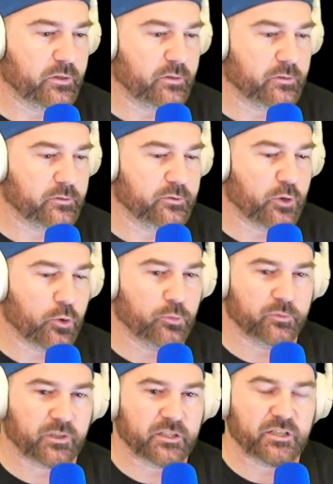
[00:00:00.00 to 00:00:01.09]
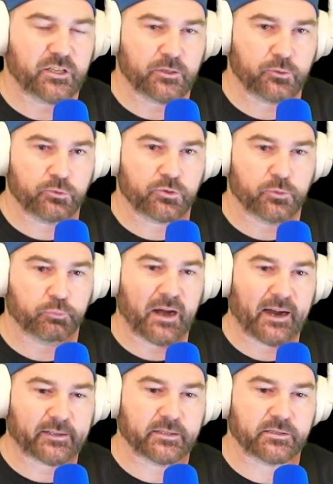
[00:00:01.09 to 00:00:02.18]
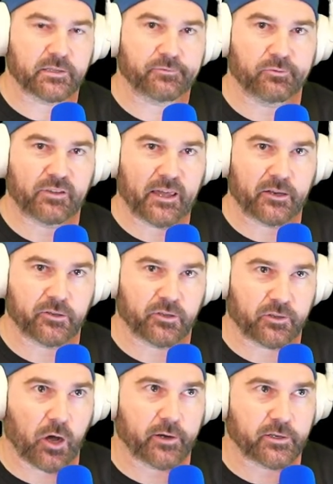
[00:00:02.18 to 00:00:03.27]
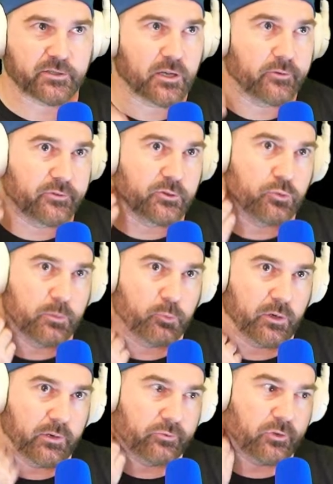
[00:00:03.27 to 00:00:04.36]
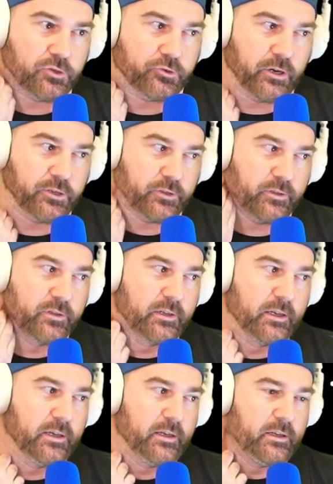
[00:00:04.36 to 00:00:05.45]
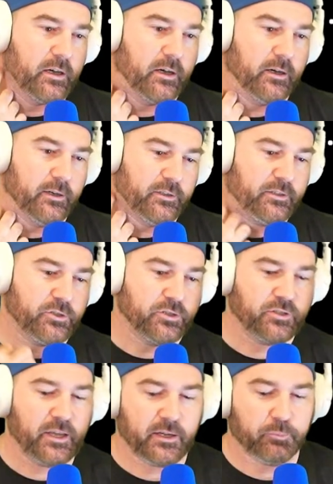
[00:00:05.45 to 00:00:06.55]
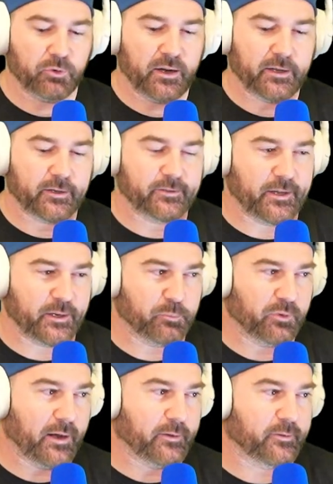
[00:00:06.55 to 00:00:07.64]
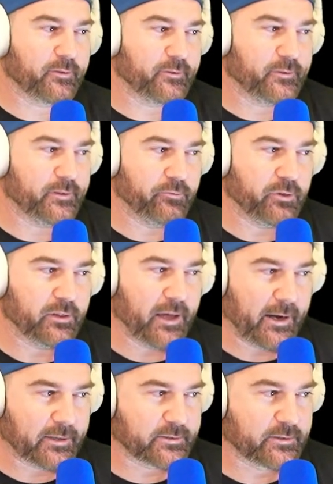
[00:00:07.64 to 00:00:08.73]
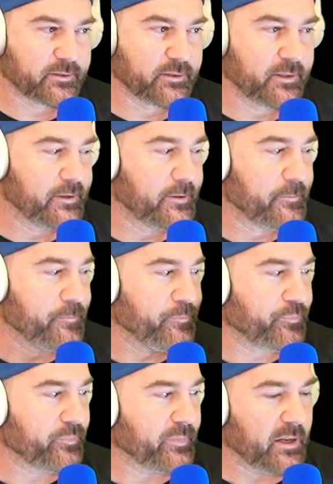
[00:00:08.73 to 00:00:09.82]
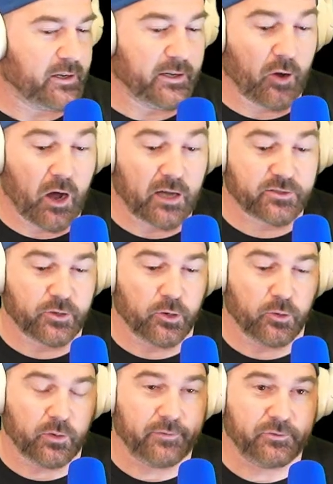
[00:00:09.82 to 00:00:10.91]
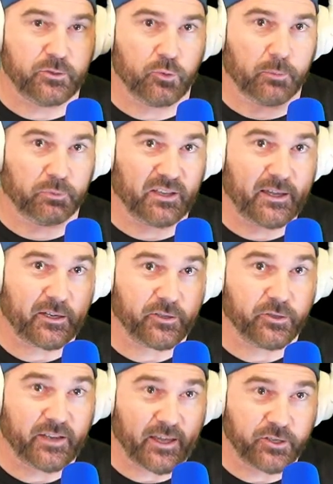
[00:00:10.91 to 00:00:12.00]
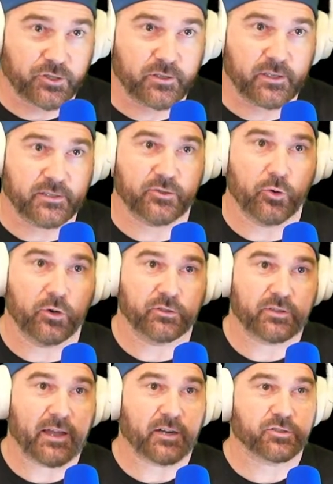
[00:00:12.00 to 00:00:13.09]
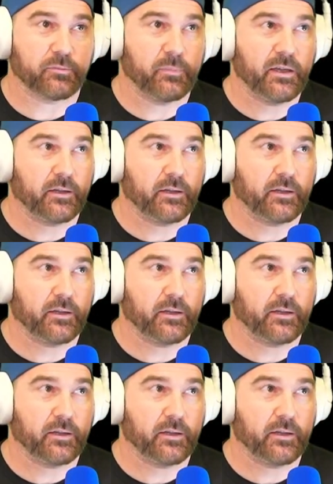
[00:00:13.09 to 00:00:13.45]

Don't continue to practice if you've gotten yourself into a point of frustration. Just take a break, take a breath, and relax. Also, if you are playing under tension, it's going to actually make